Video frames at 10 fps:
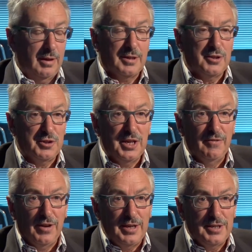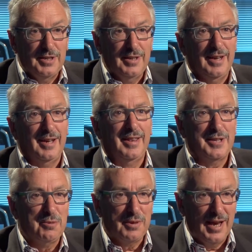the answer is innovate.
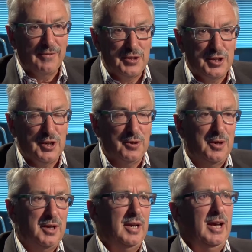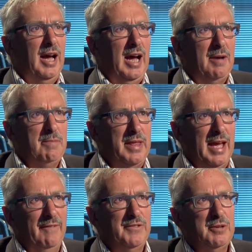That's what they have to do. But they
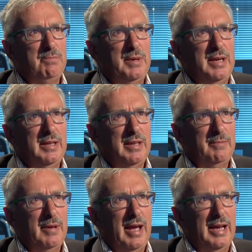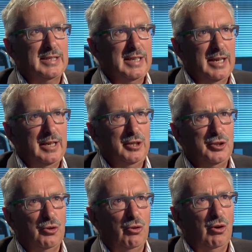have to be exactly
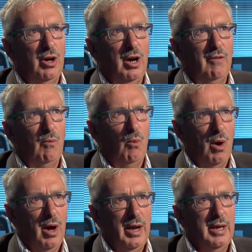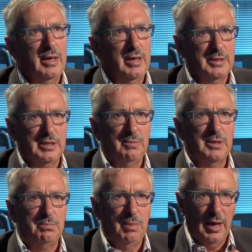sure of why
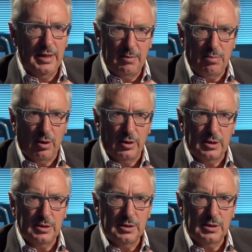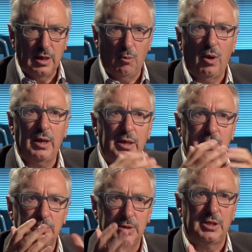customers buy their products and why
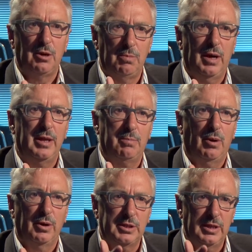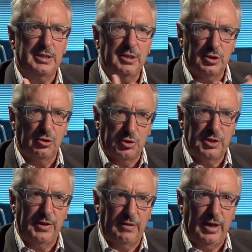customers don't buy their products. And that's the source
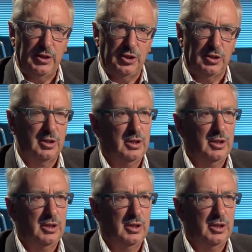of innovation.